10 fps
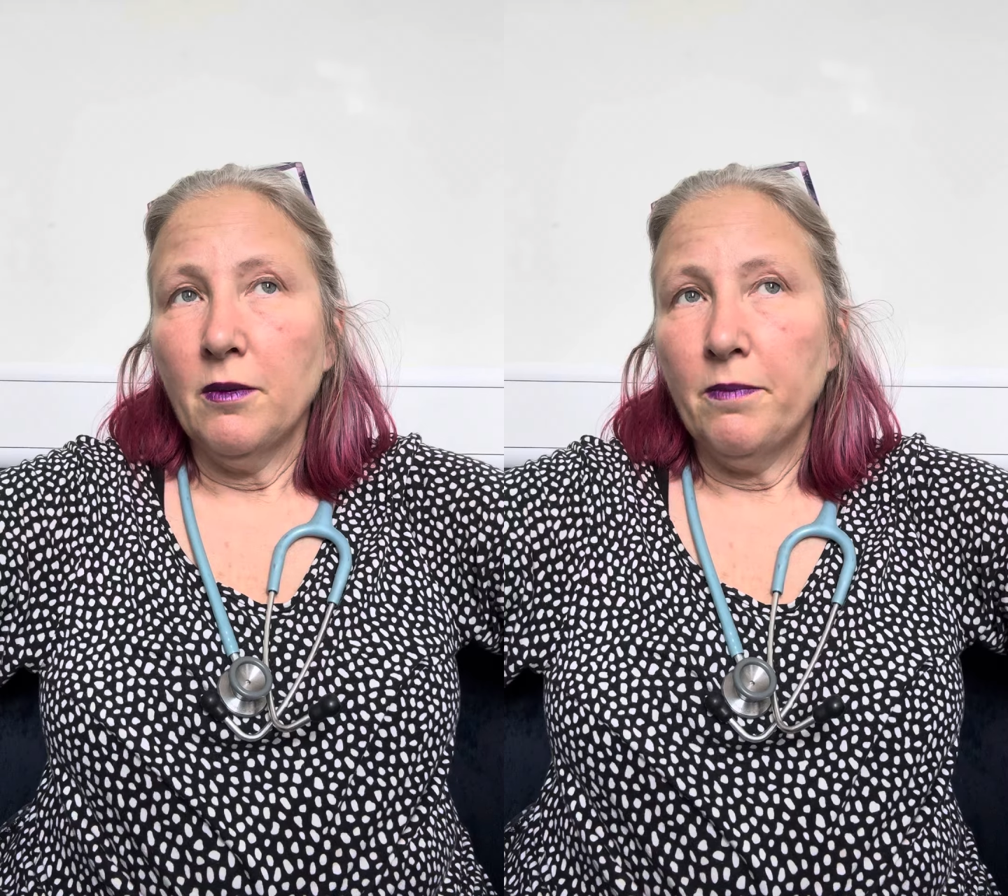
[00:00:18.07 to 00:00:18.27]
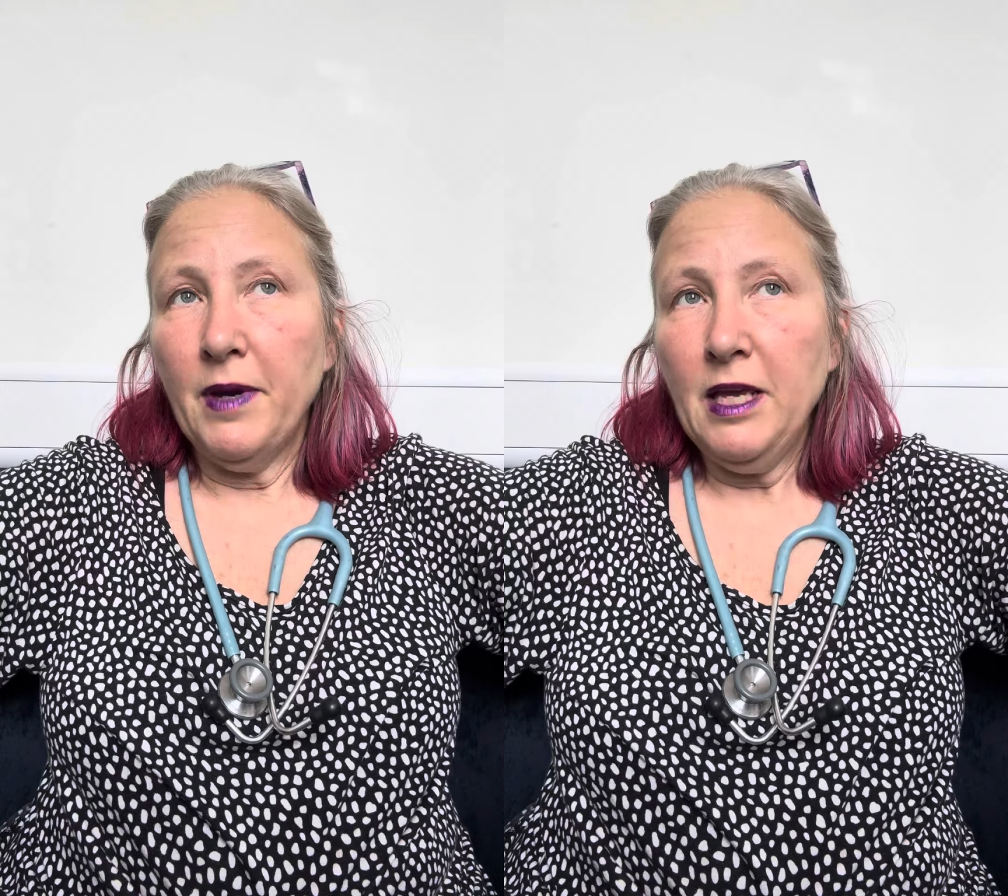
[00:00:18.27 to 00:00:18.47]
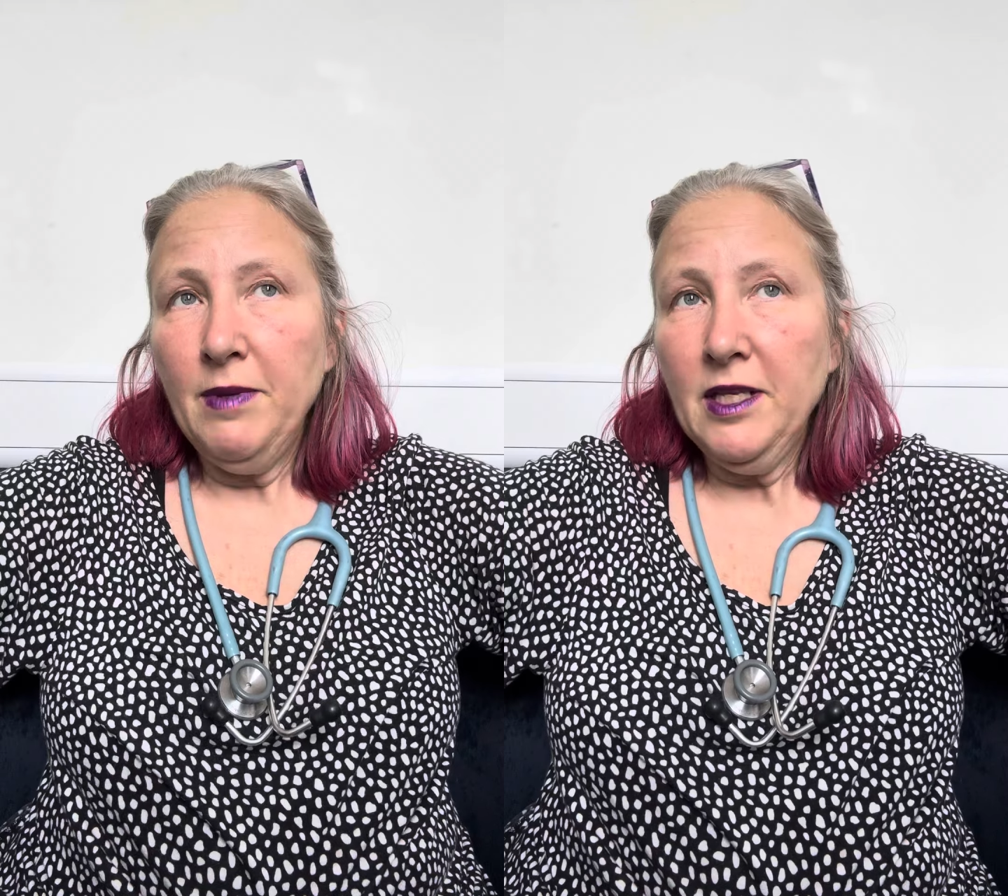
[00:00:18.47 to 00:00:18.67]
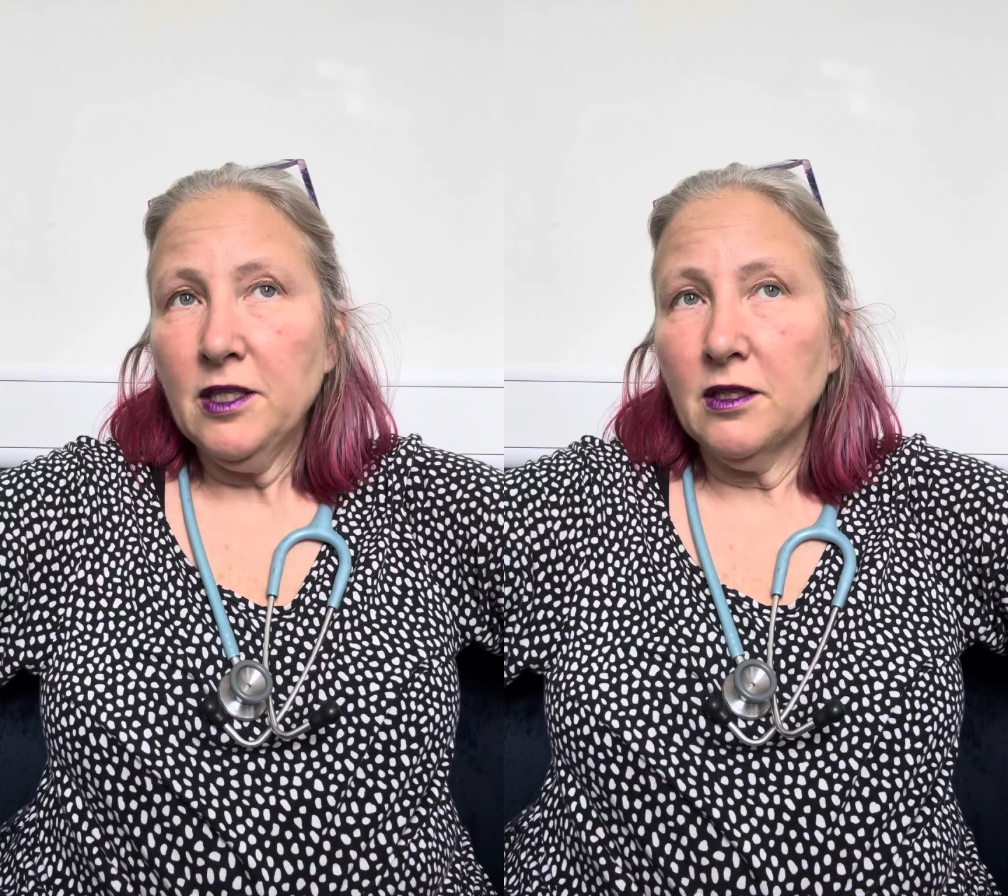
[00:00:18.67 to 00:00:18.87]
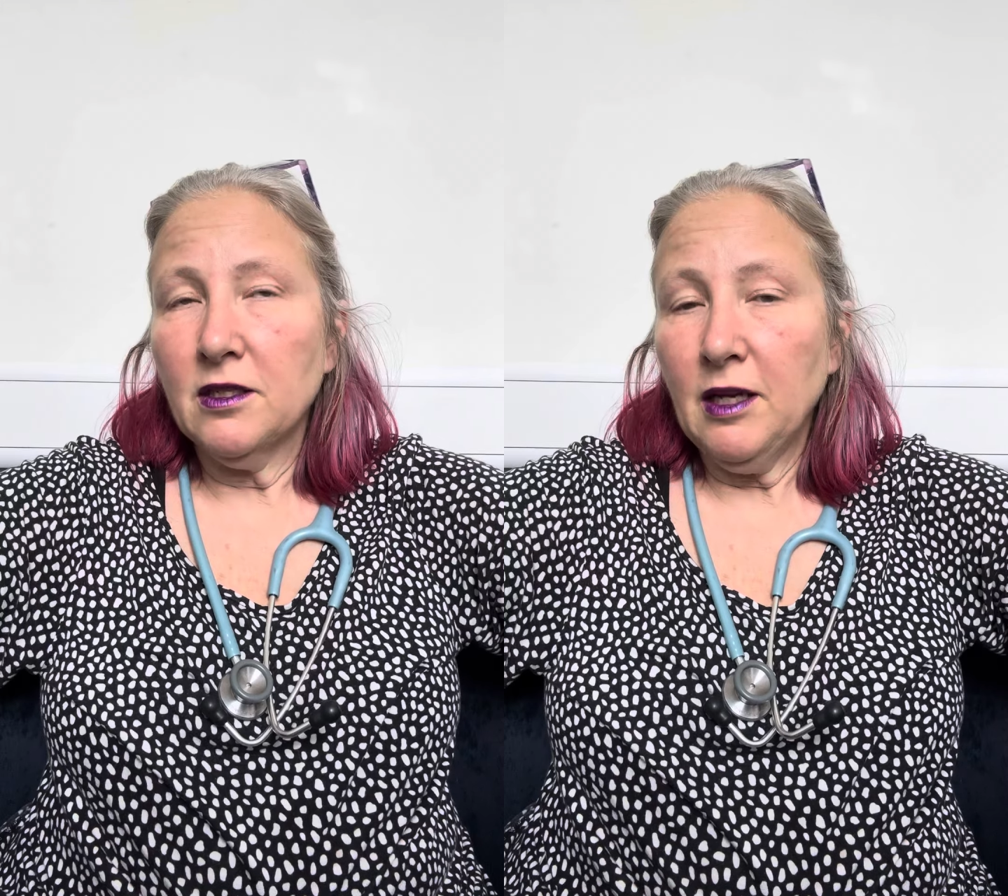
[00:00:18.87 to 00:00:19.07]
Babies
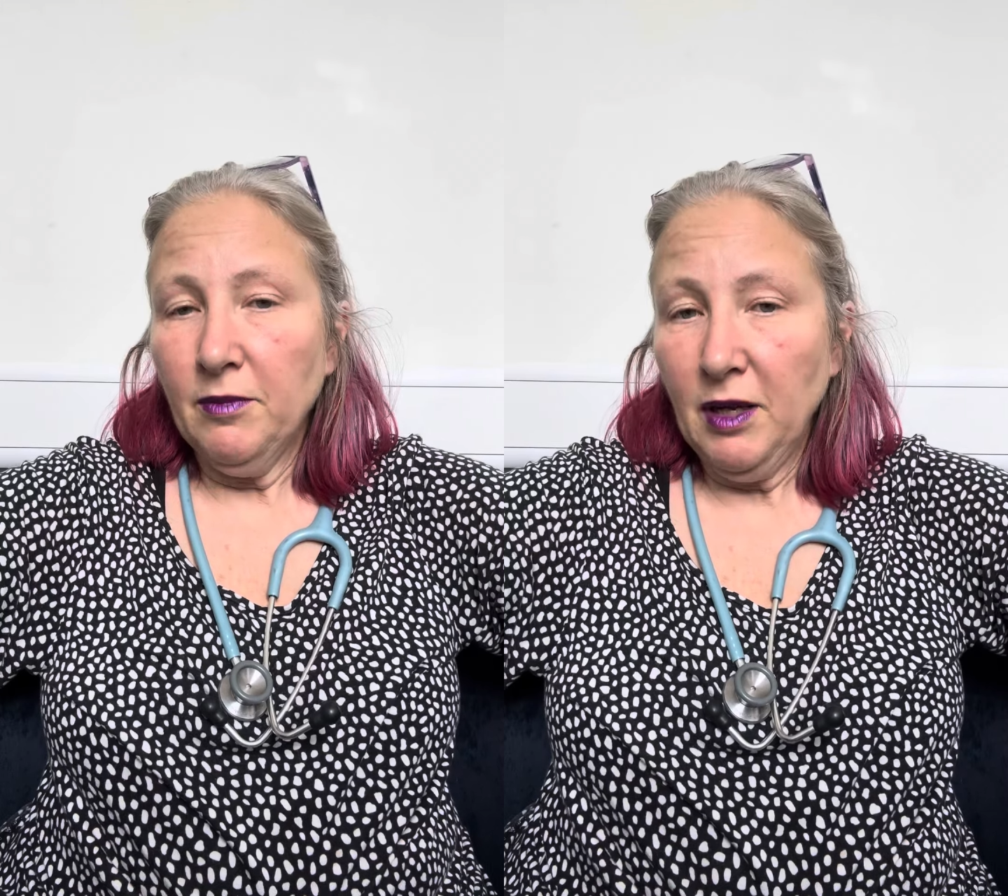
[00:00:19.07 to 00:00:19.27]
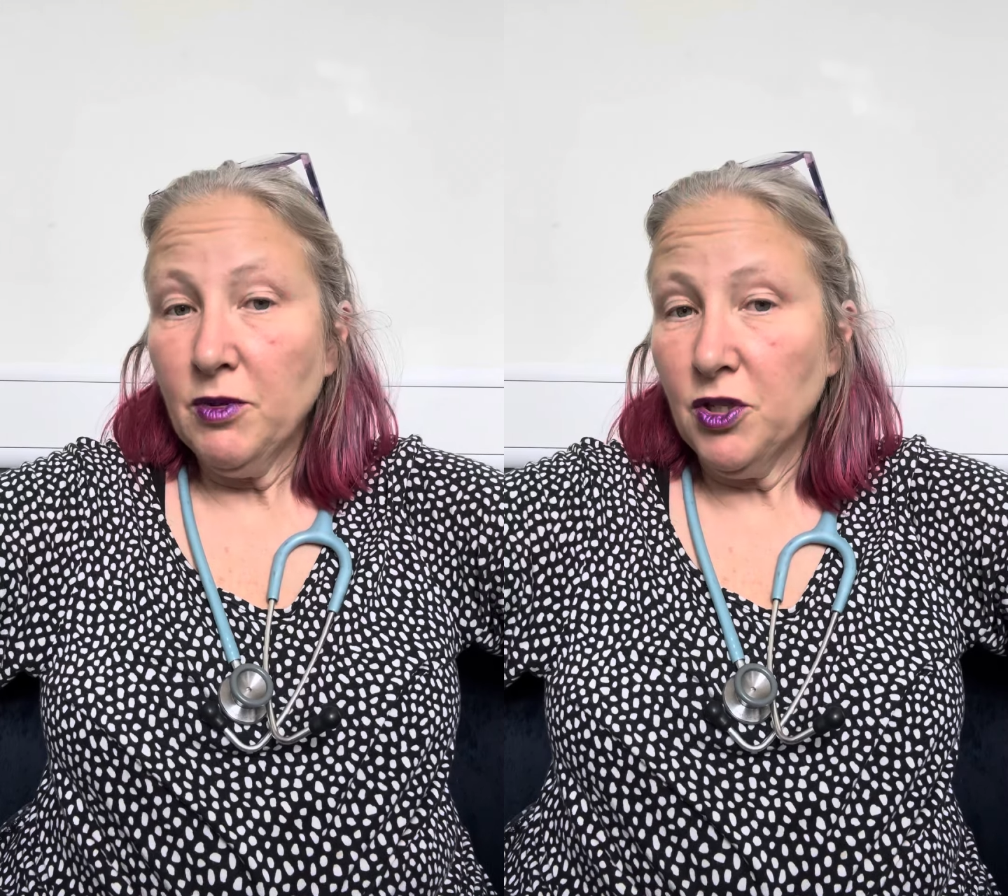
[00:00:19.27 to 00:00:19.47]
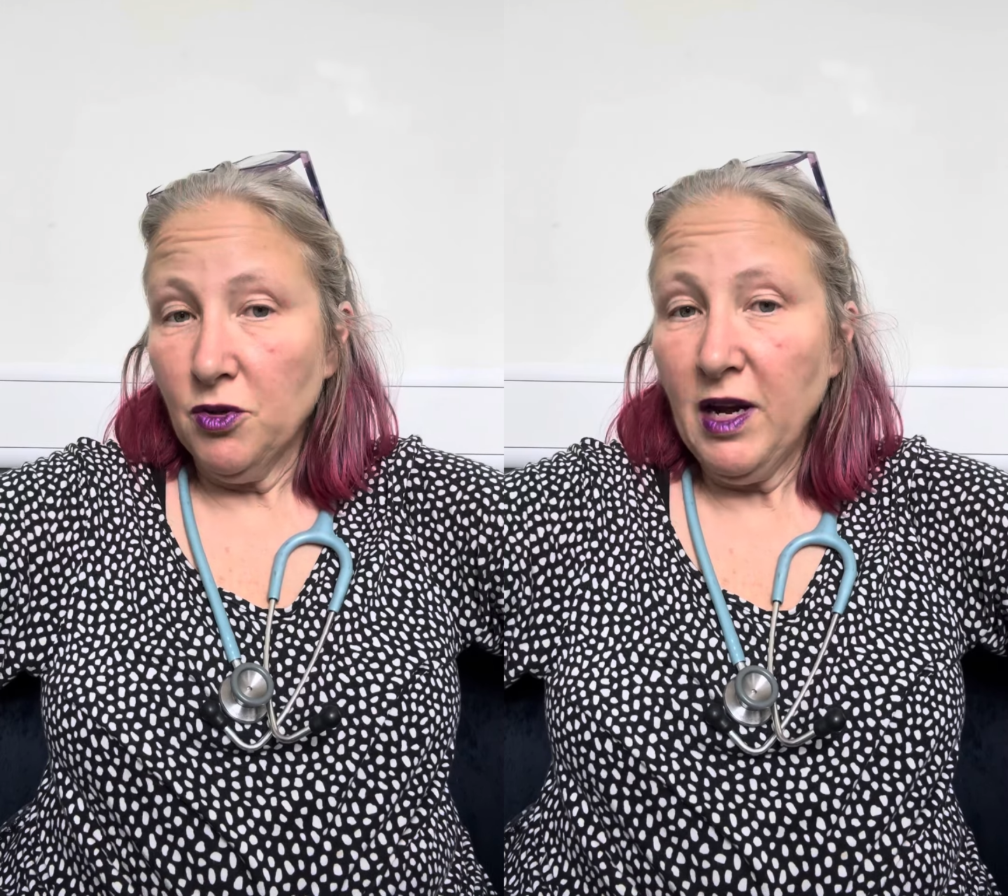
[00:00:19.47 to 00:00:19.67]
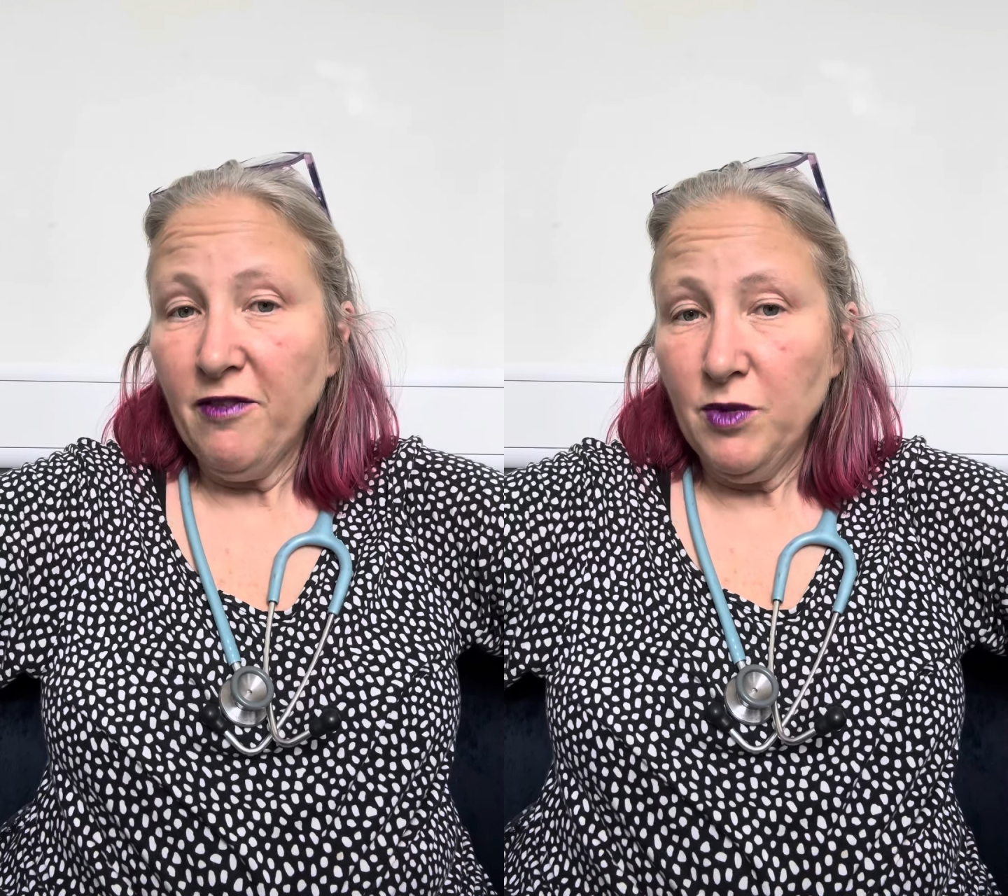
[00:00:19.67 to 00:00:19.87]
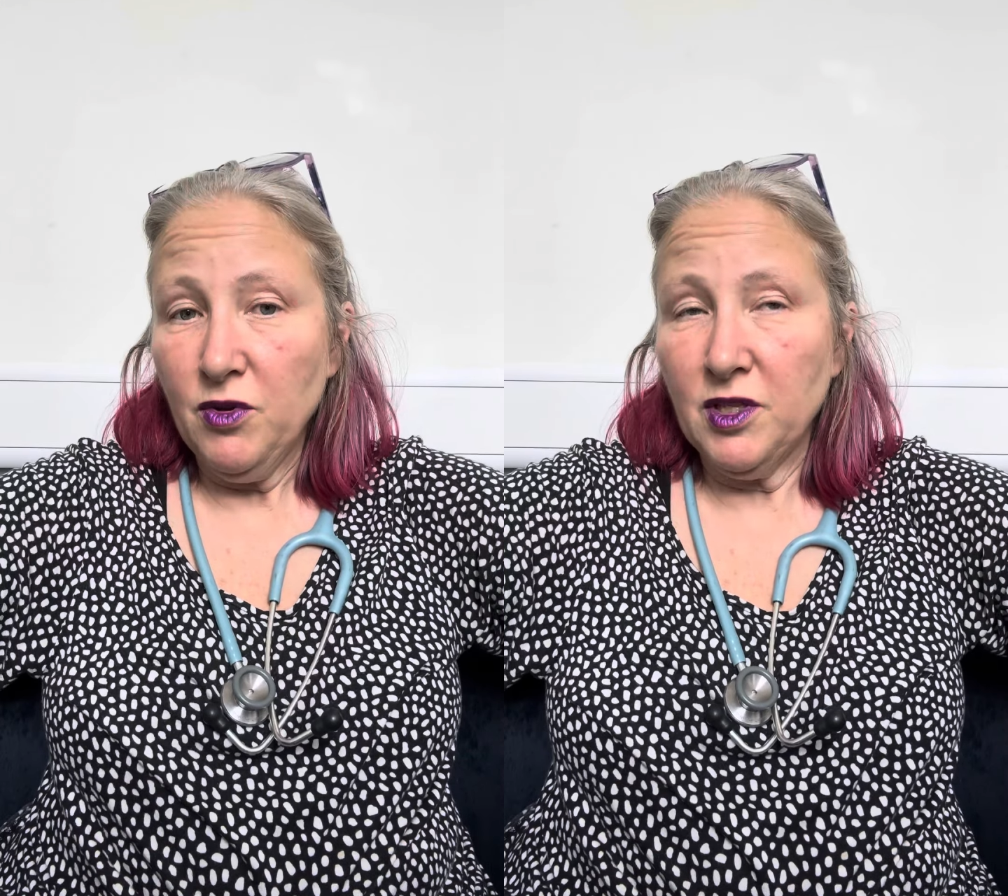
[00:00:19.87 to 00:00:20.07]
sometimes do have
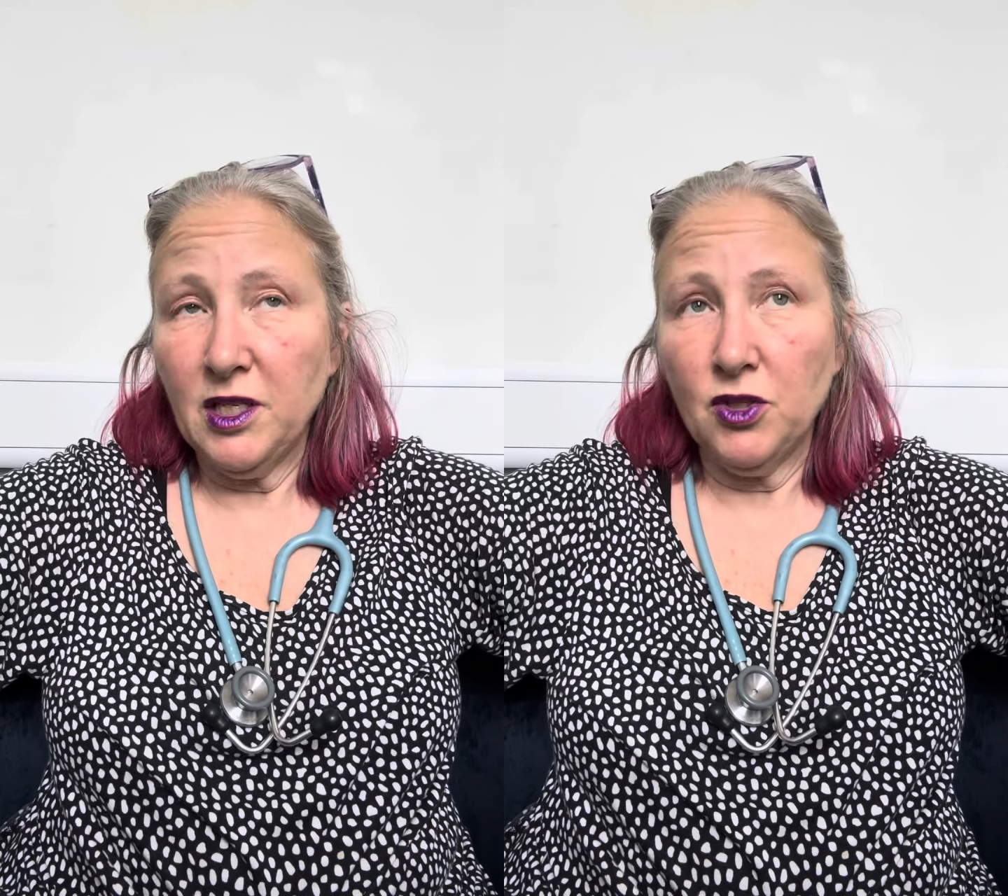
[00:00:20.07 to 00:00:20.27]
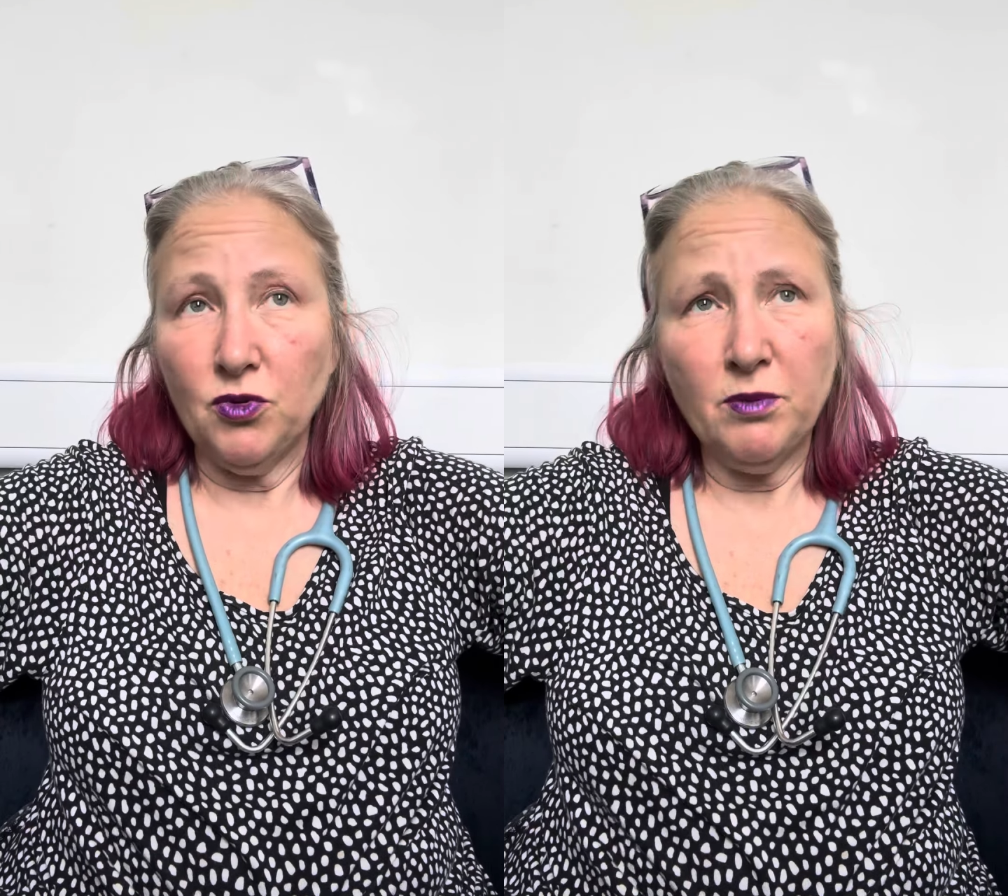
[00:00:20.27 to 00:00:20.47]
mucousy stools,